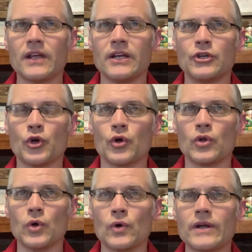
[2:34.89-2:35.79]
in your
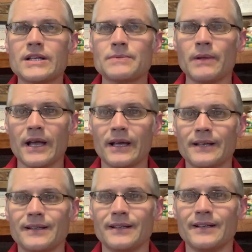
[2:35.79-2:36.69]
glorious plan.
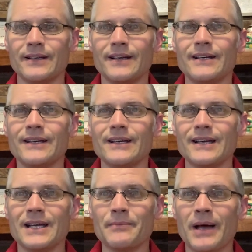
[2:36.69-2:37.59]

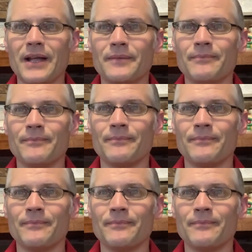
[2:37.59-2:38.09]
Amen.